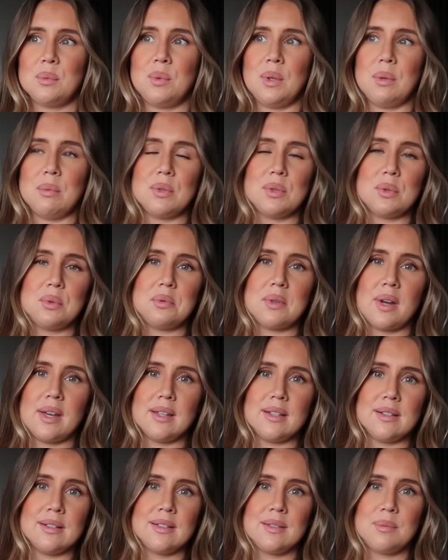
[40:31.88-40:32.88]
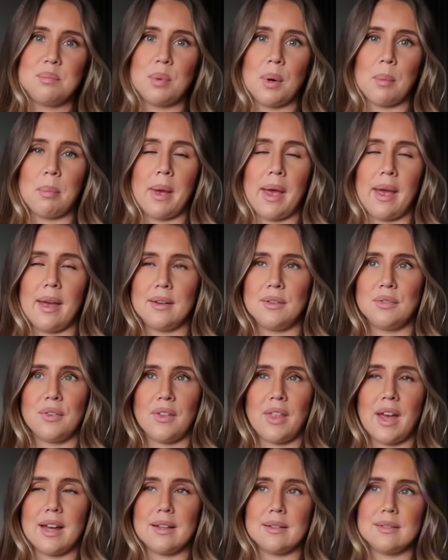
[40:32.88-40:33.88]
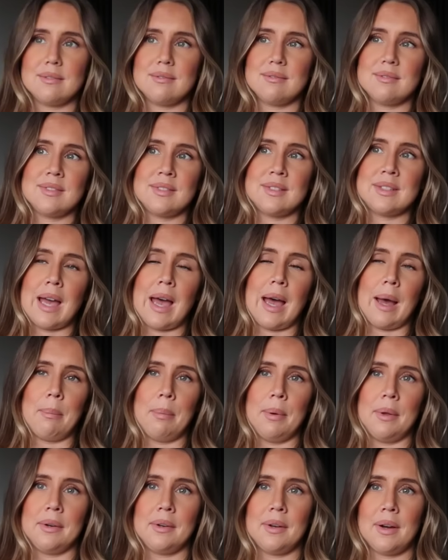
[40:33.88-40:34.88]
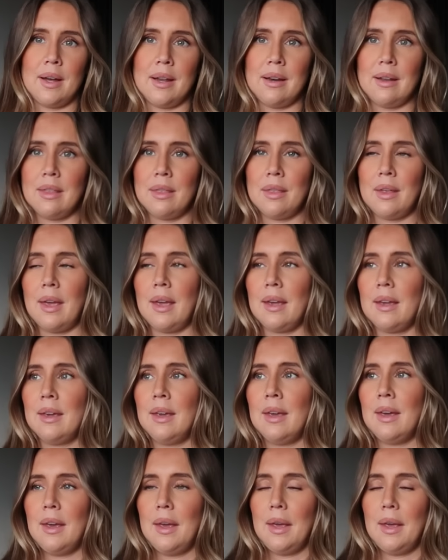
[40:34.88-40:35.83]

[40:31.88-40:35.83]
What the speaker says: we was always prepared for that to happen, kind of thing.